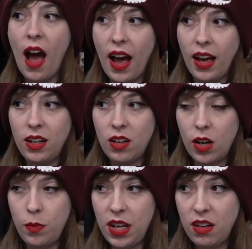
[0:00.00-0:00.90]
And
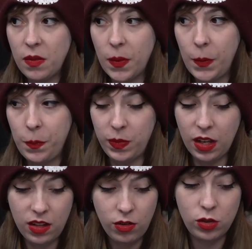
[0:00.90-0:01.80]
I mean,
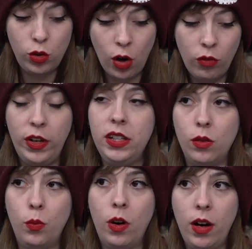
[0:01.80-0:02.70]
there is no
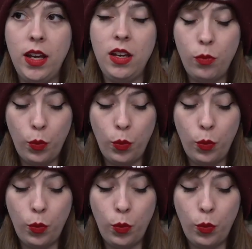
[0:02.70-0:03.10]
reason why